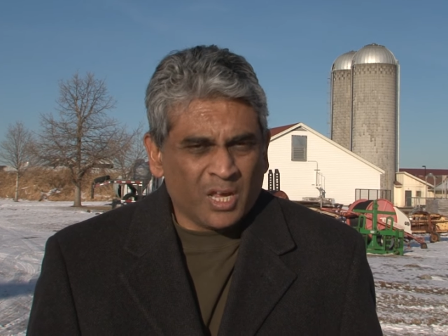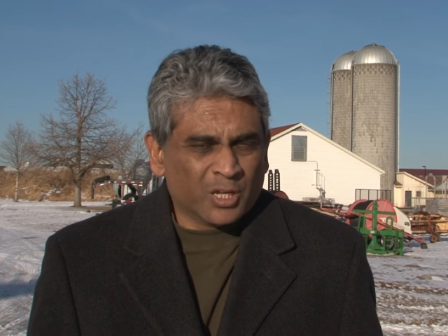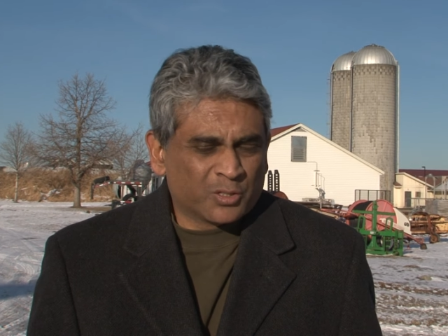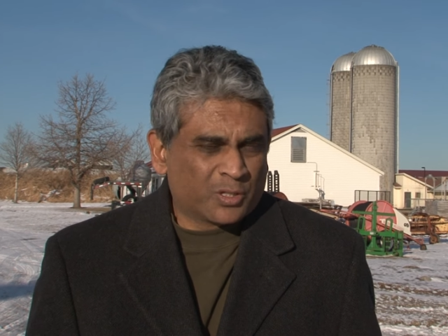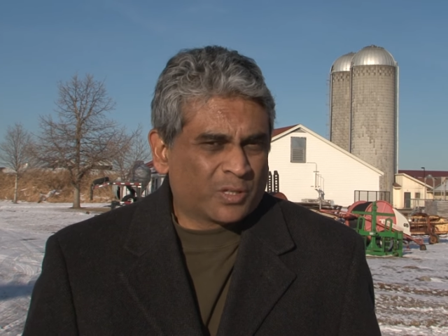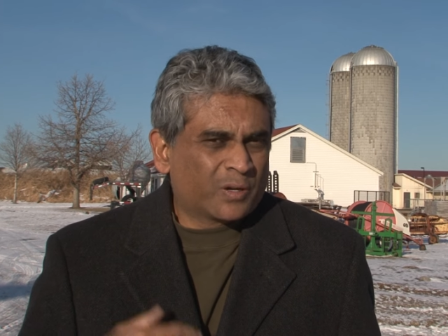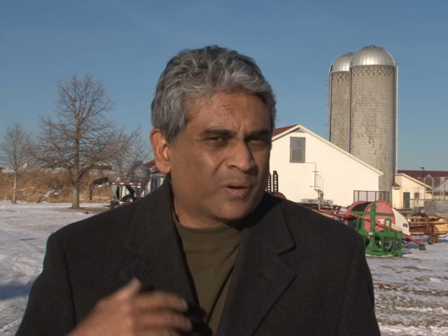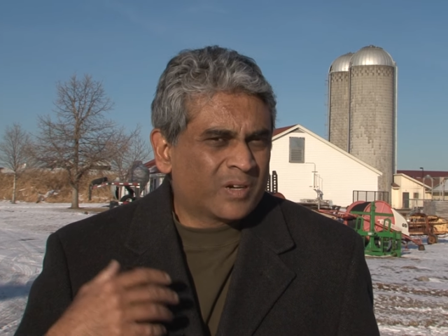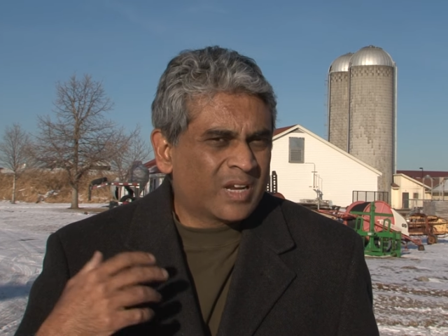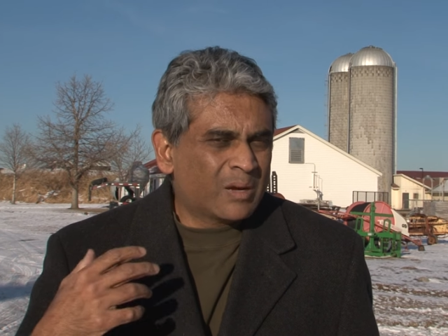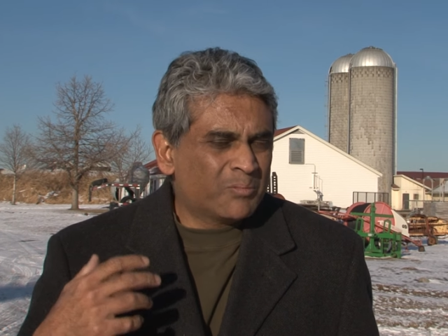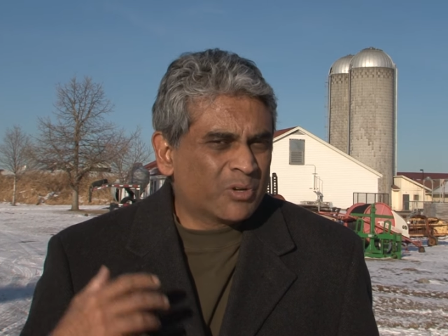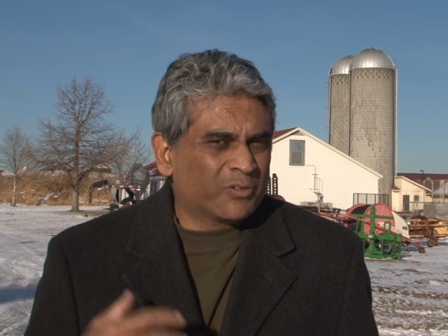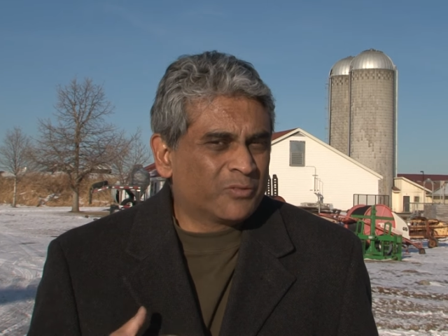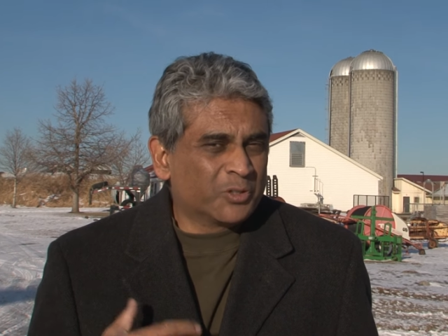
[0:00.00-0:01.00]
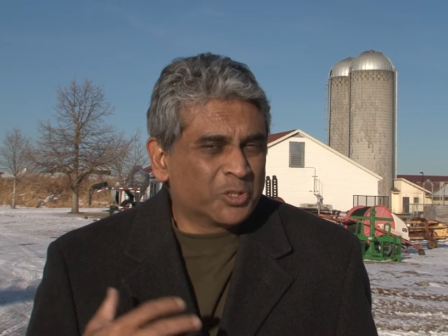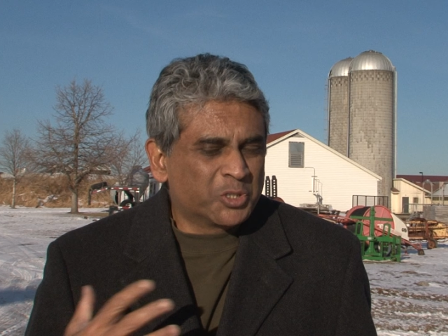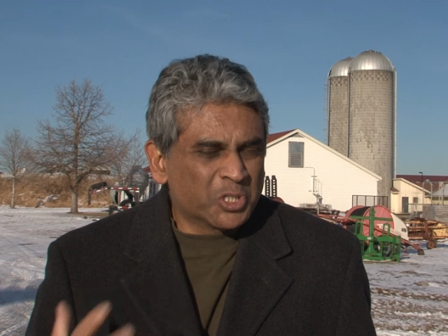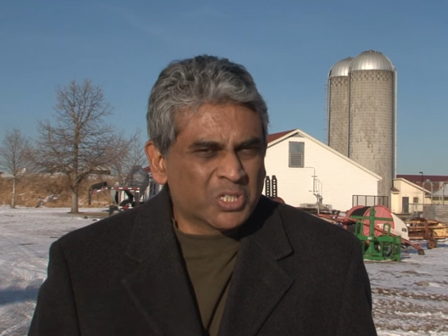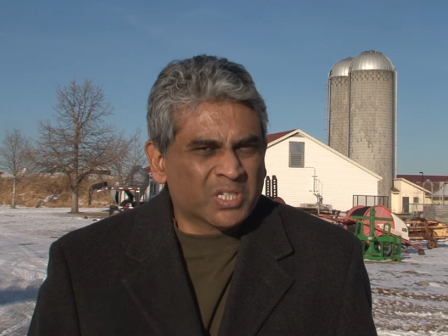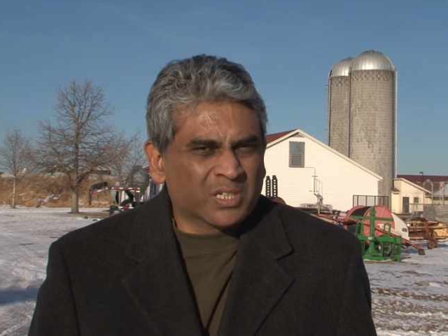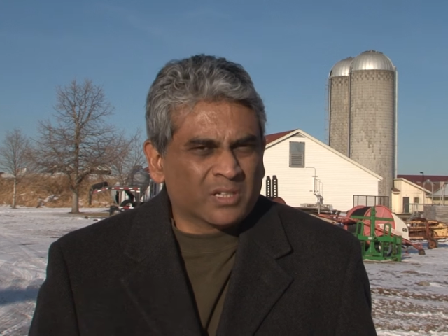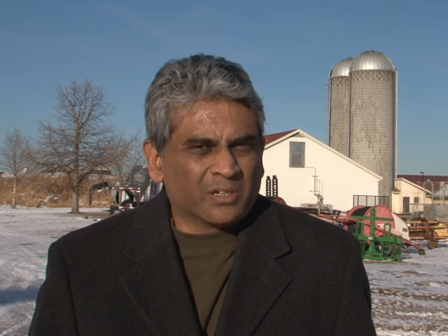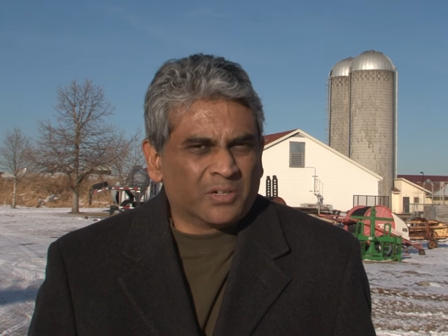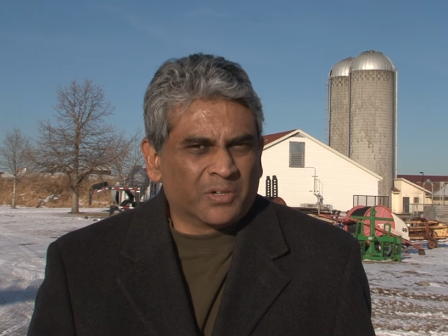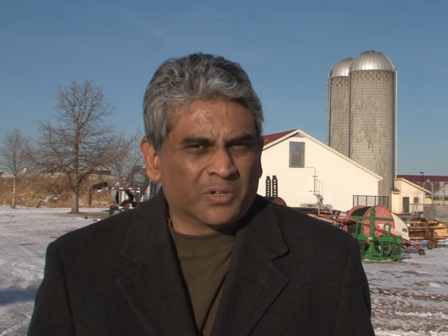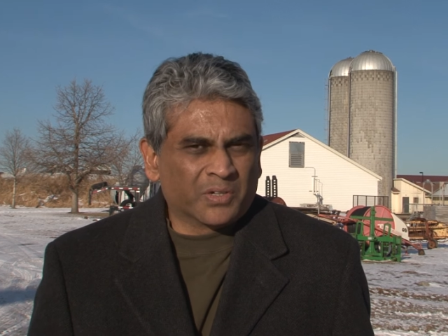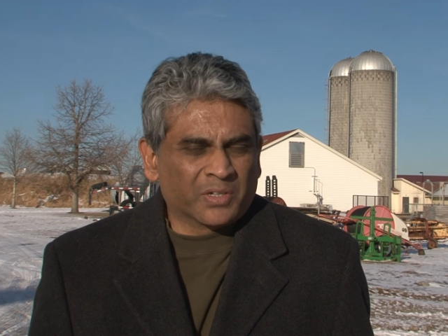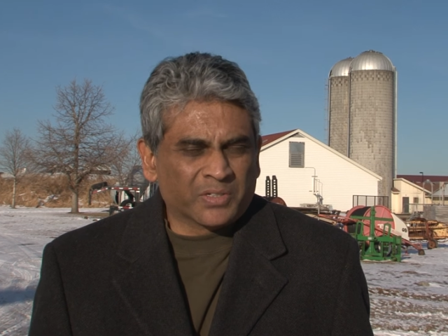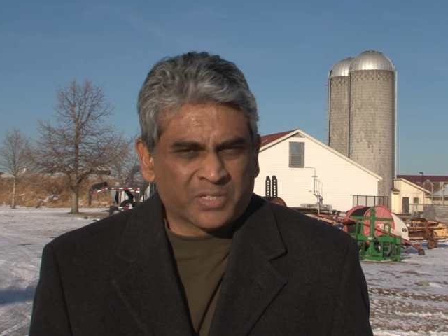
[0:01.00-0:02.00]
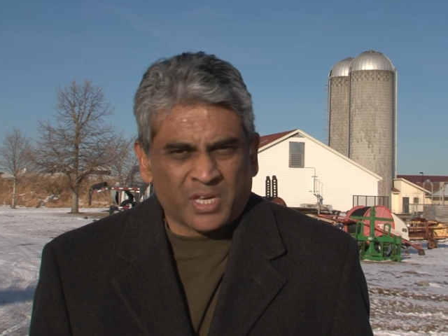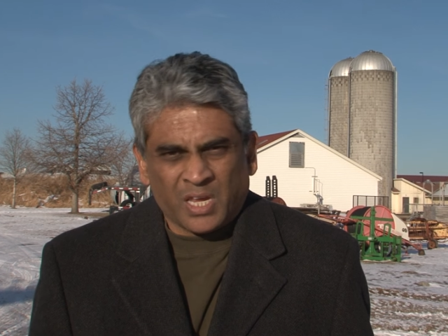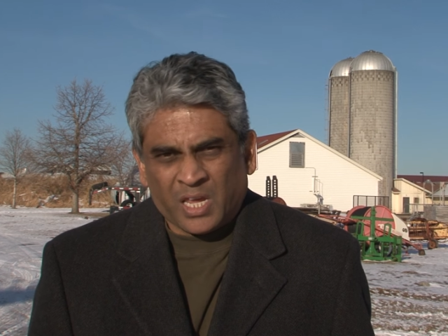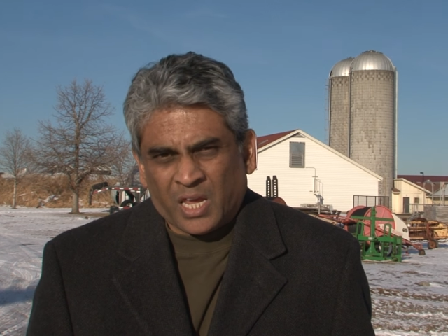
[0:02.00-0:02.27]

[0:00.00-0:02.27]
So there are a number of logistical hurdles